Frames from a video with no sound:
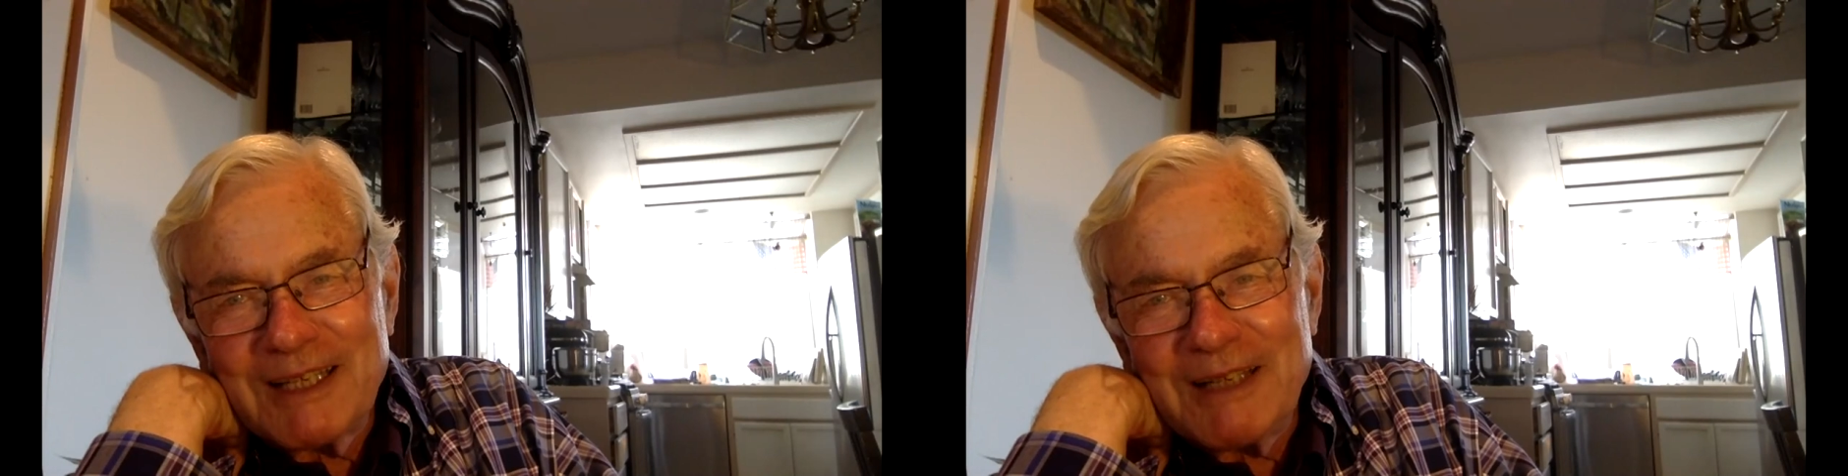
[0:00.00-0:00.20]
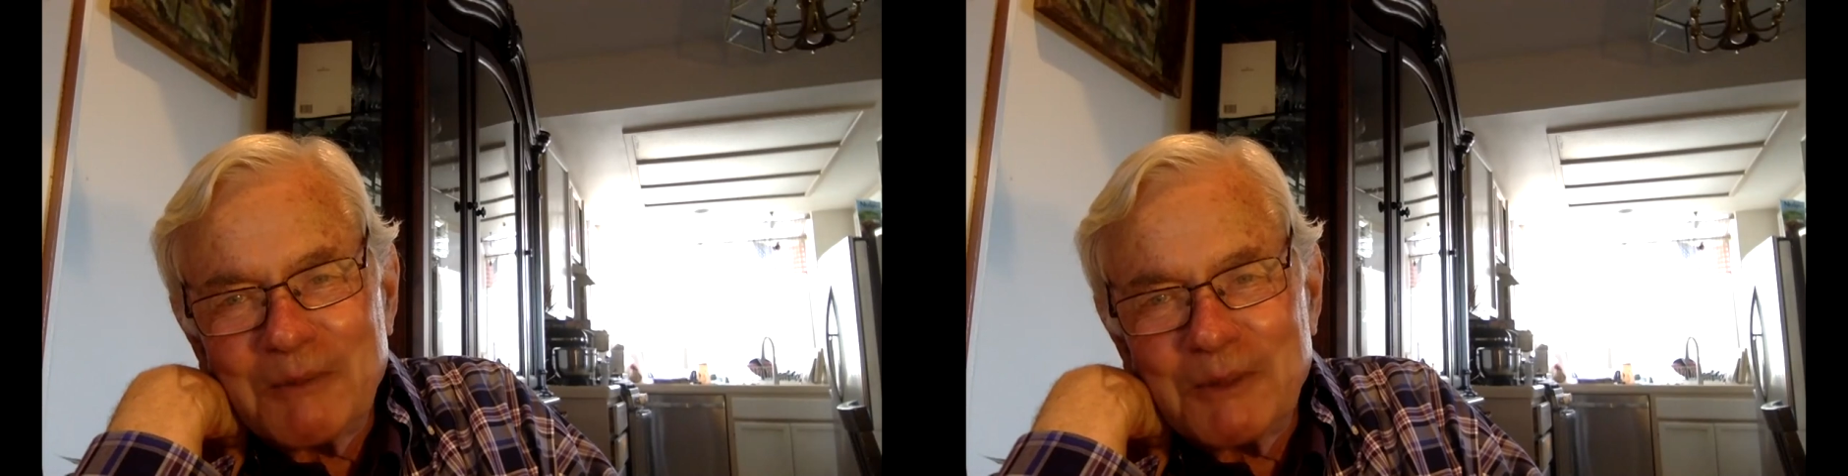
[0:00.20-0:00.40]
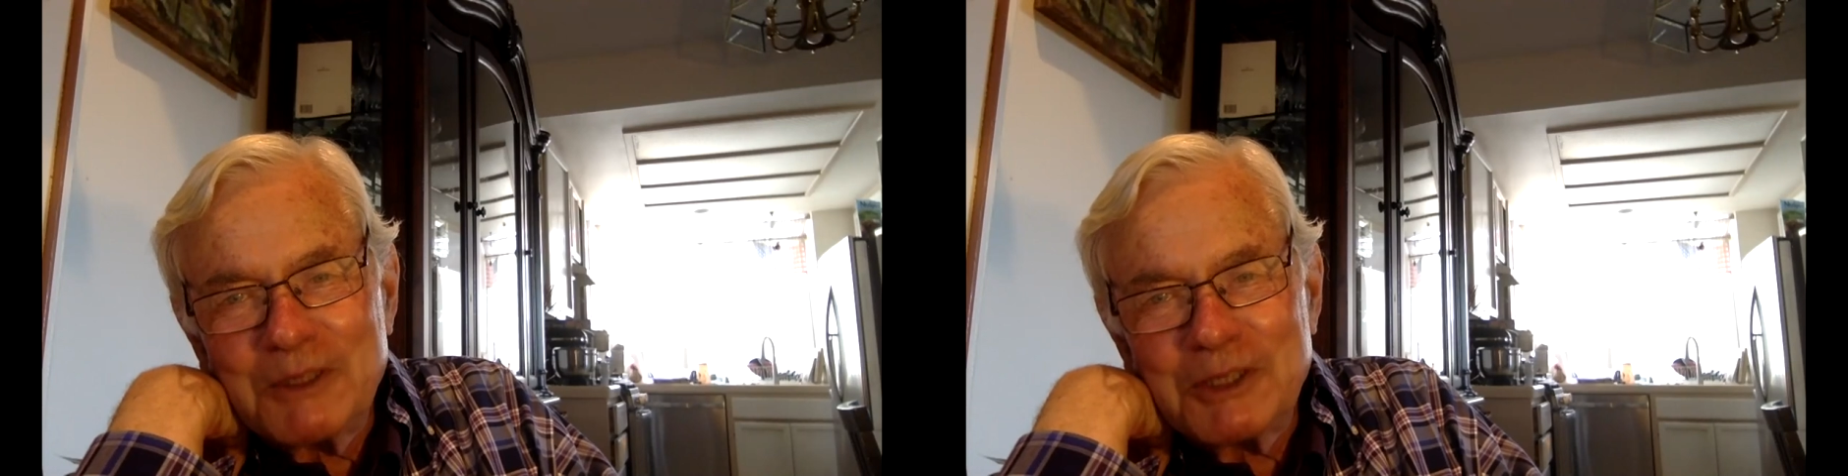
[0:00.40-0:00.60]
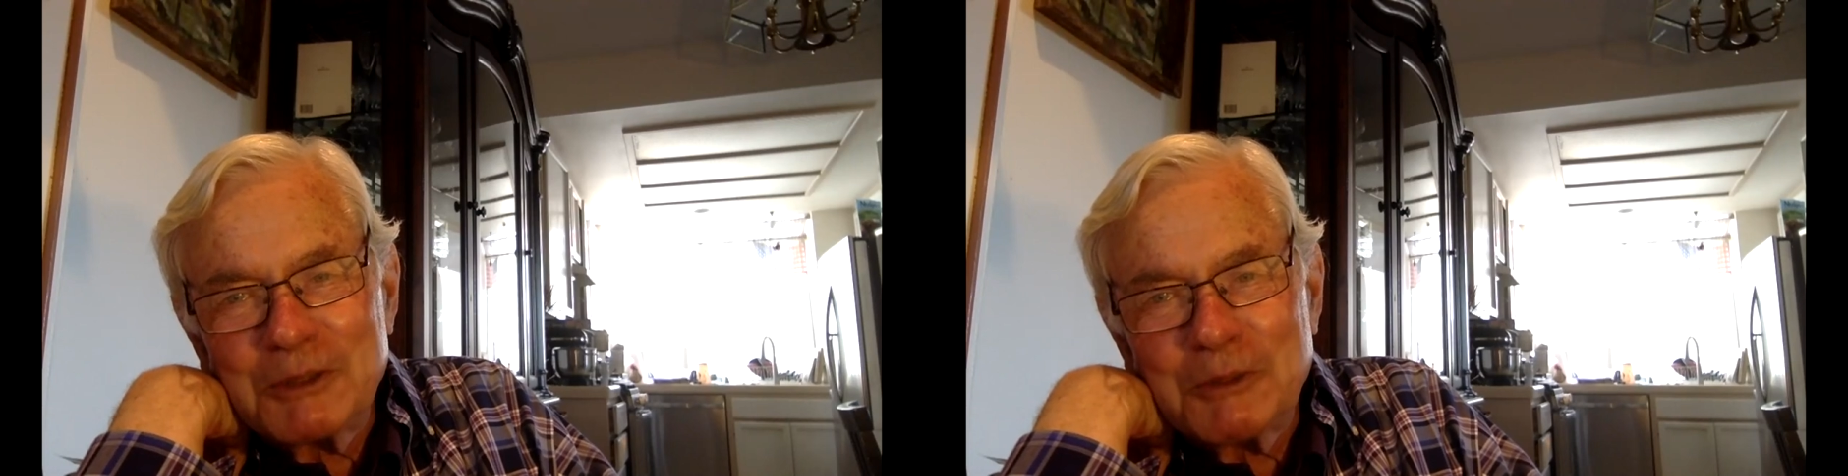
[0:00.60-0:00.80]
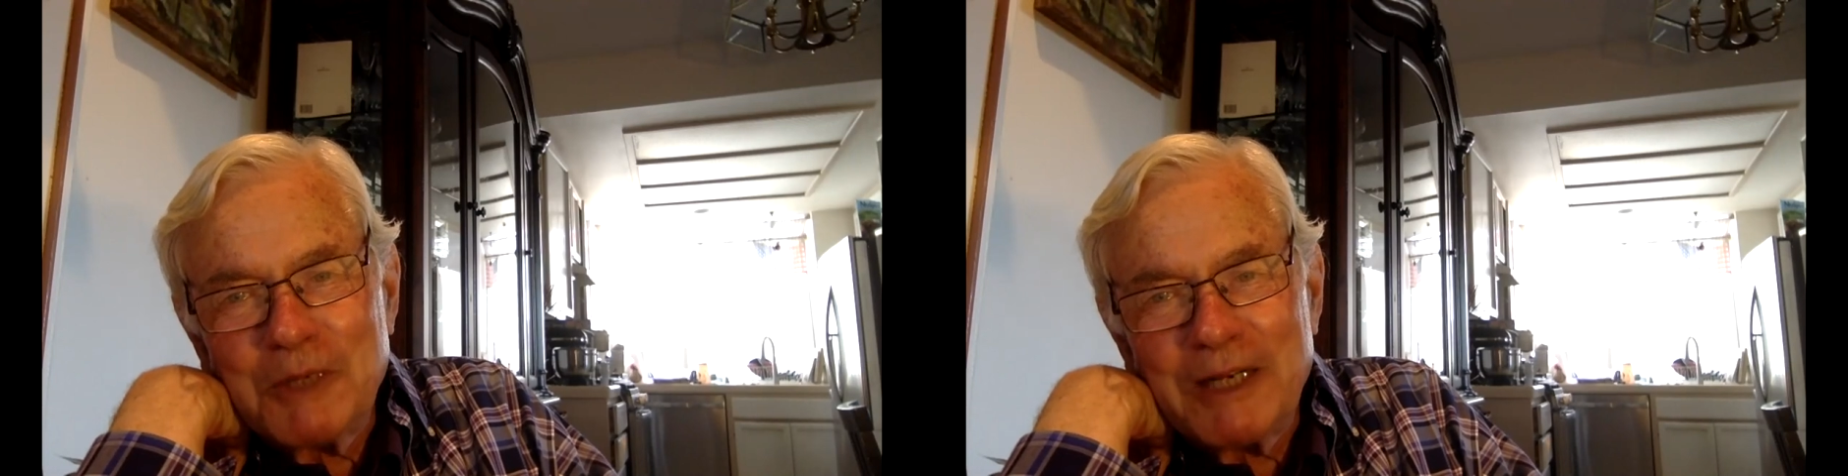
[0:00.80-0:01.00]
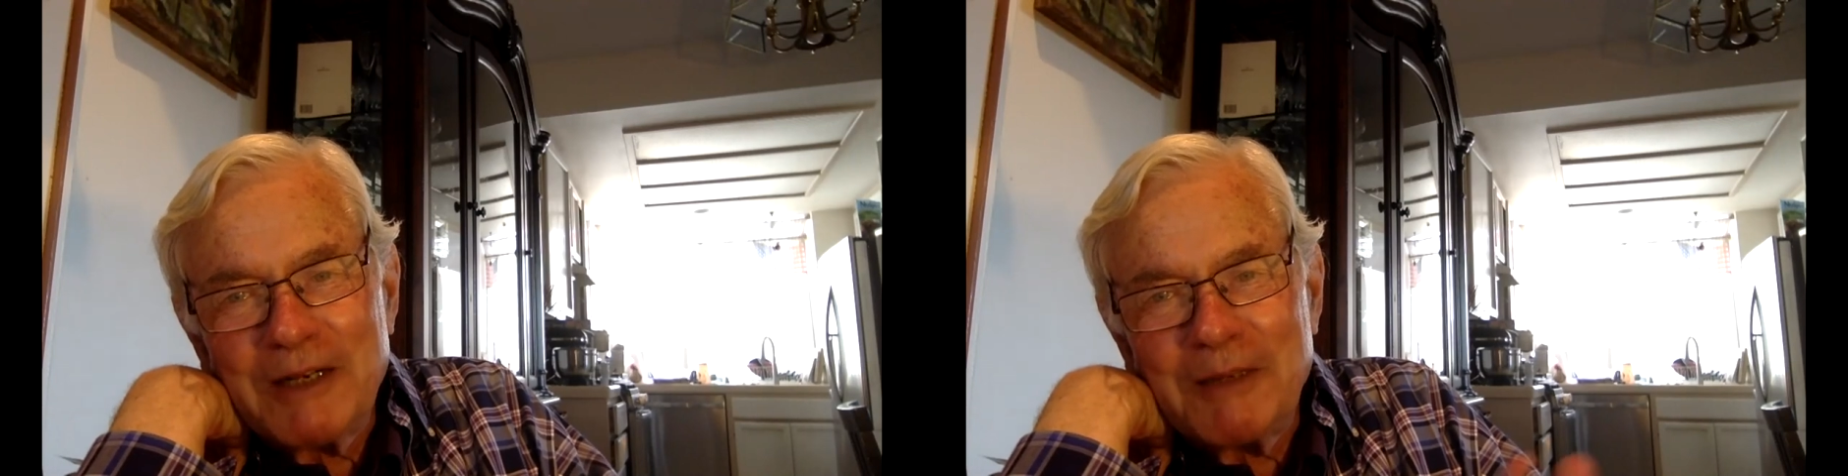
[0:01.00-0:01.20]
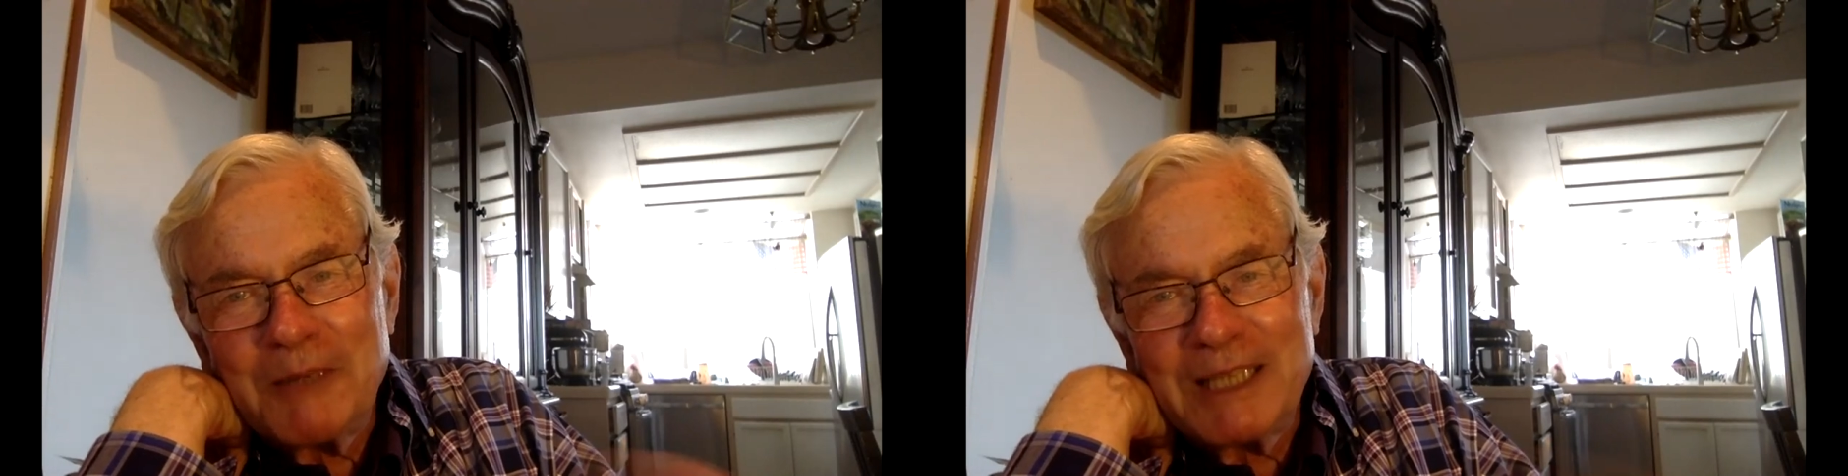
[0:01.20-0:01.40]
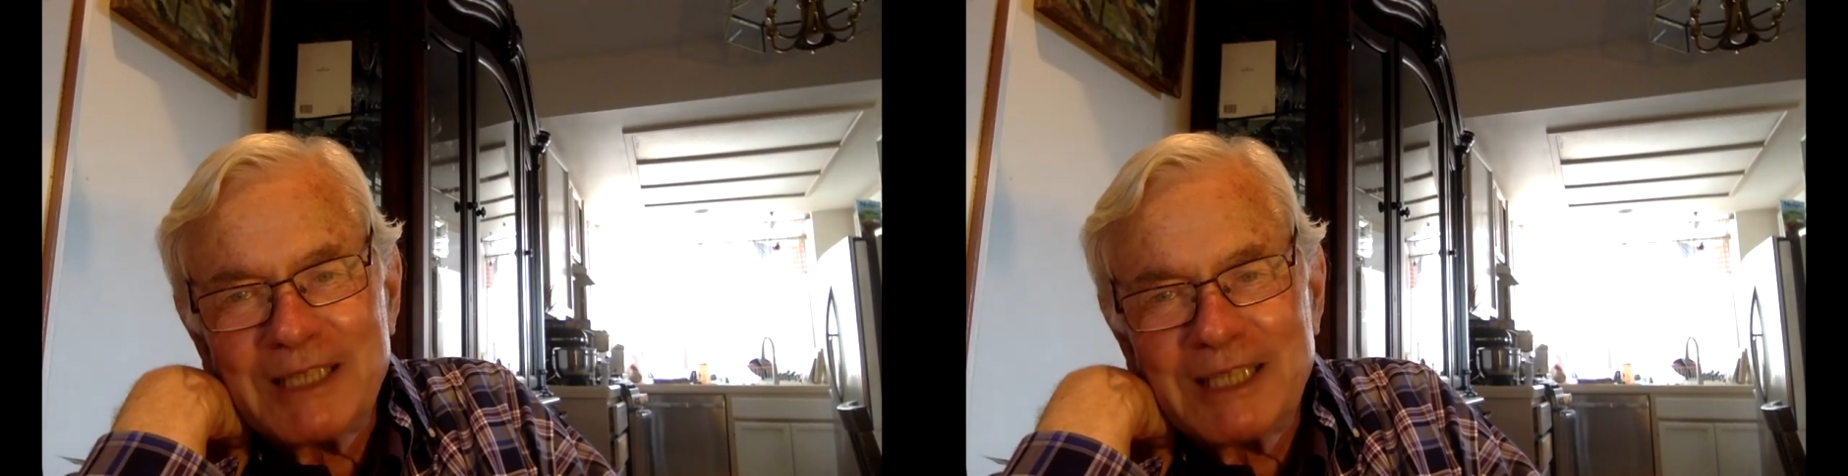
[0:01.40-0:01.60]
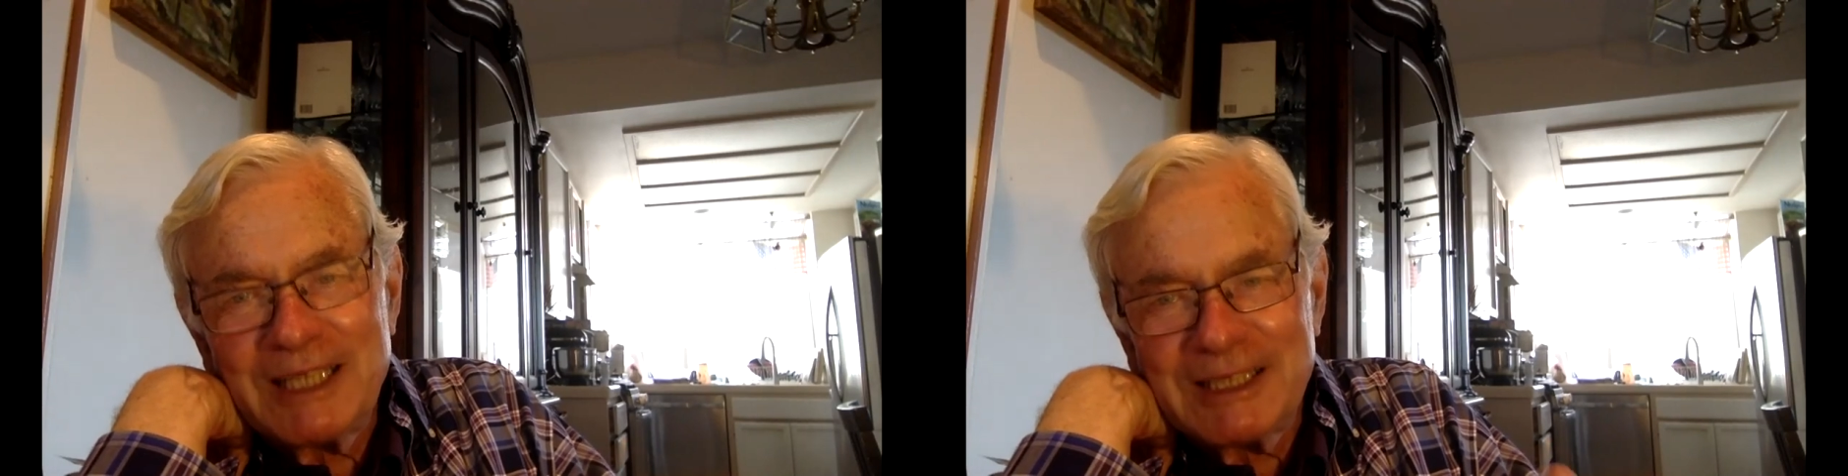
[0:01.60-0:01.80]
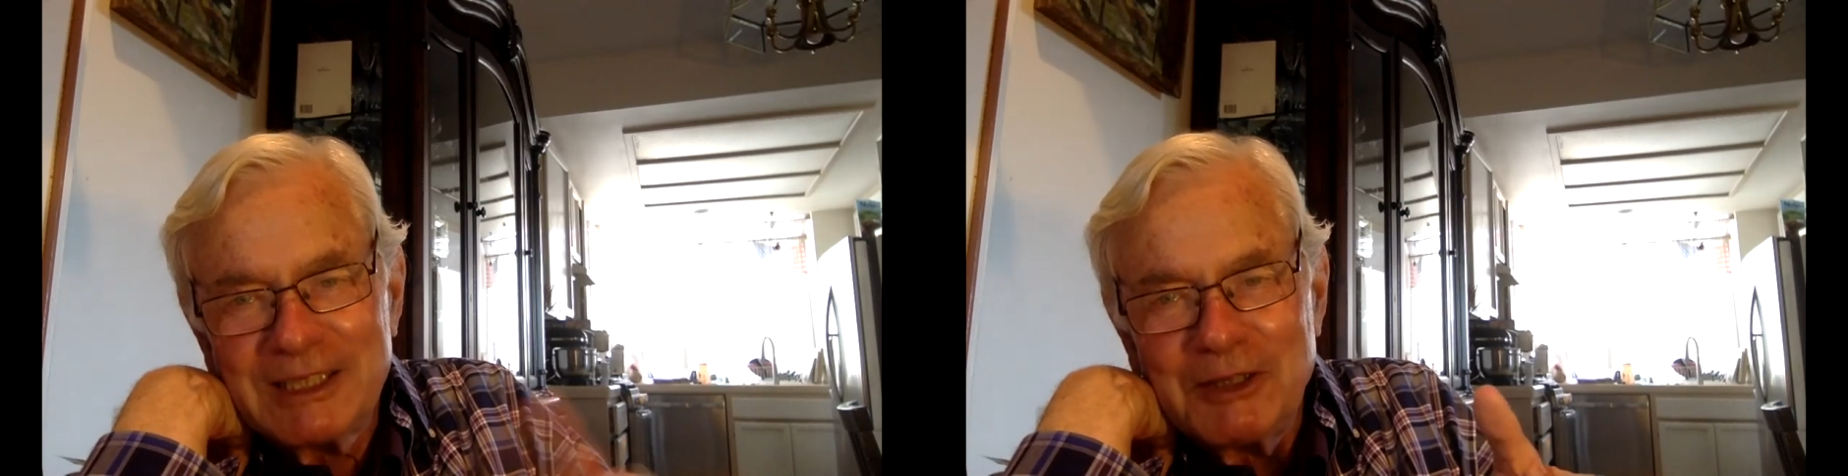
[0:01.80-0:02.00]
which is why all my
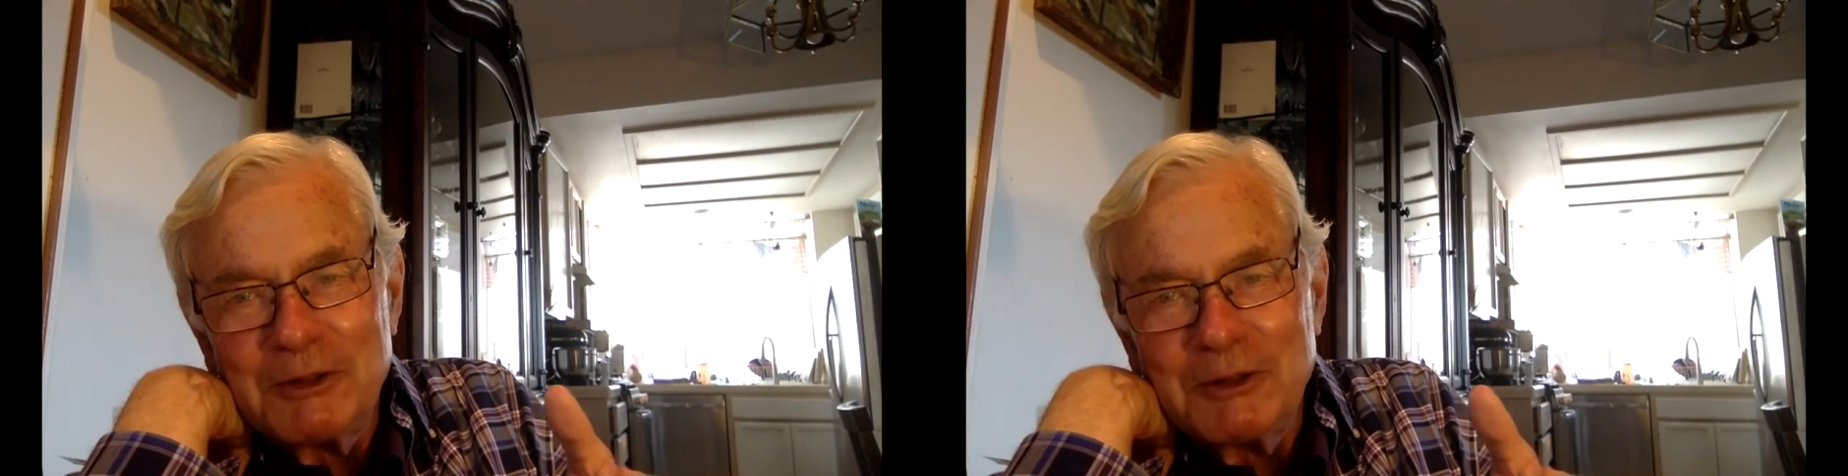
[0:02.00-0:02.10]
tests,